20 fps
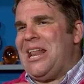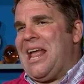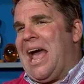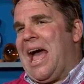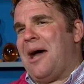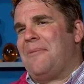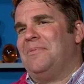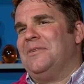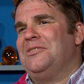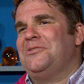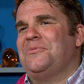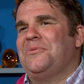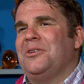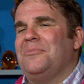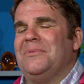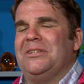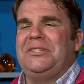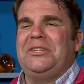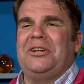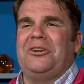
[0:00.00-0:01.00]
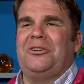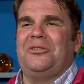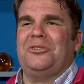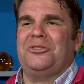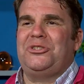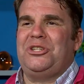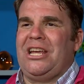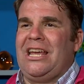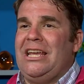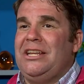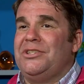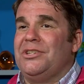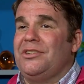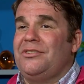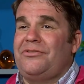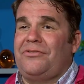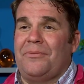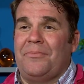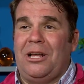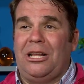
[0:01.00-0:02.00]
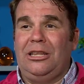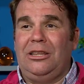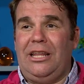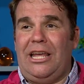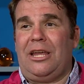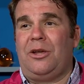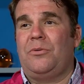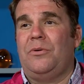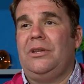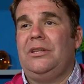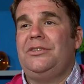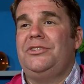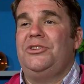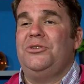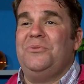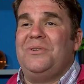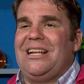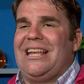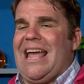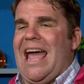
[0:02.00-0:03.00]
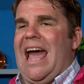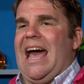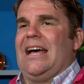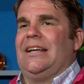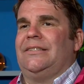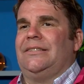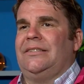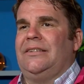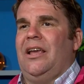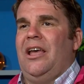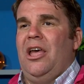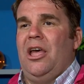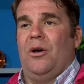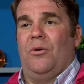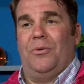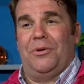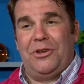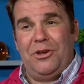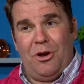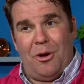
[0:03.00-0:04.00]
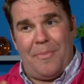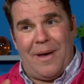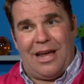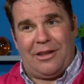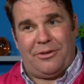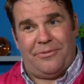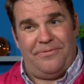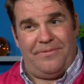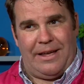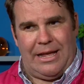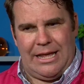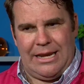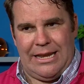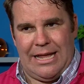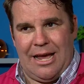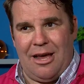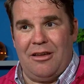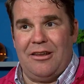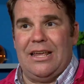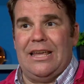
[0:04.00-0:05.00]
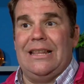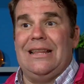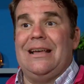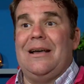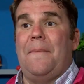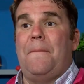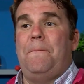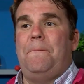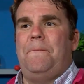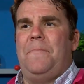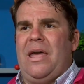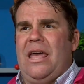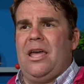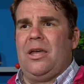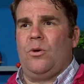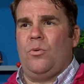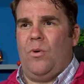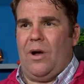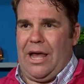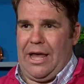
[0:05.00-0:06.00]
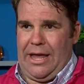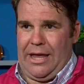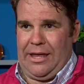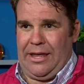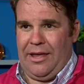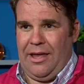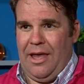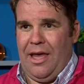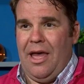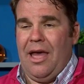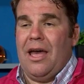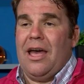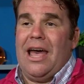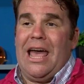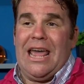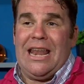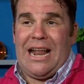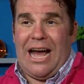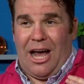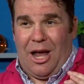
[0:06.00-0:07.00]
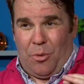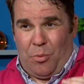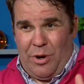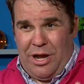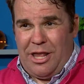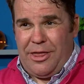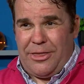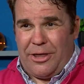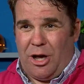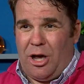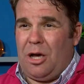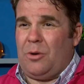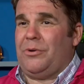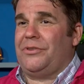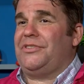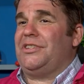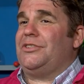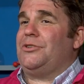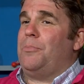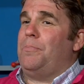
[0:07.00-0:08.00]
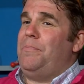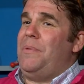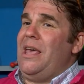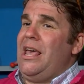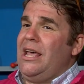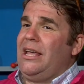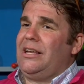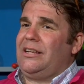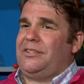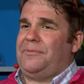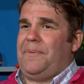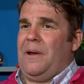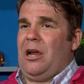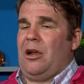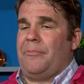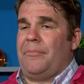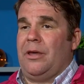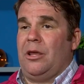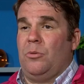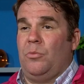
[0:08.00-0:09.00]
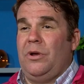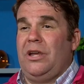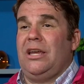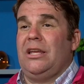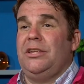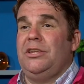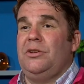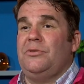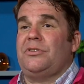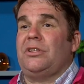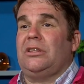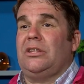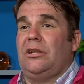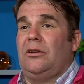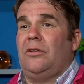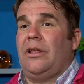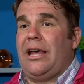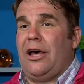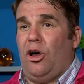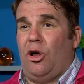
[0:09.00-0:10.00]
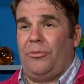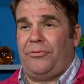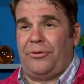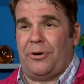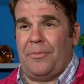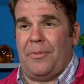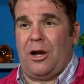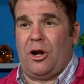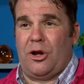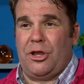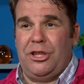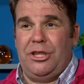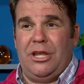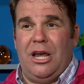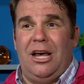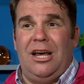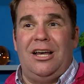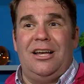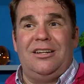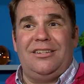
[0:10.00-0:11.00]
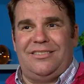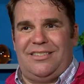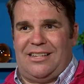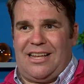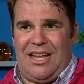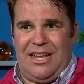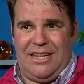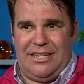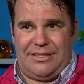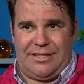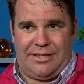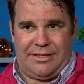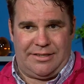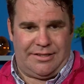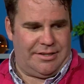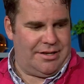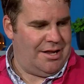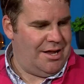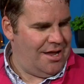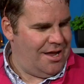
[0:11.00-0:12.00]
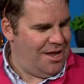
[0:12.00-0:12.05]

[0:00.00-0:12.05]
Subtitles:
happens when a material changes from a liquid to a gas? Well, you're about to find out in a big way. And we thought with such a big experiment, we could use a little help from our young scientist.